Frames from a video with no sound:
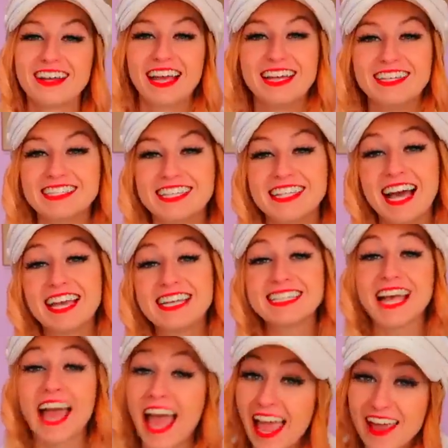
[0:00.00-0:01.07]
Okay, so that is
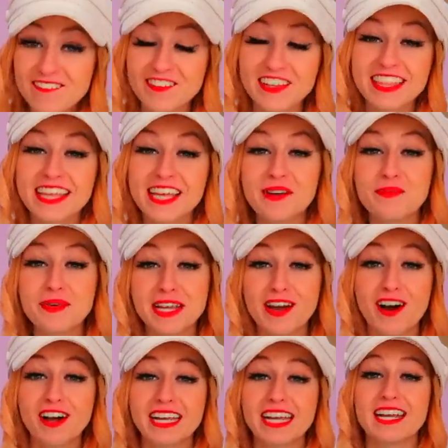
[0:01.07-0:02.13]
everything we
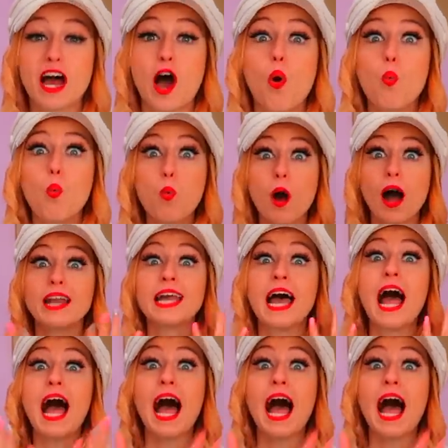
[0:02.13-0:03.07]
got in our one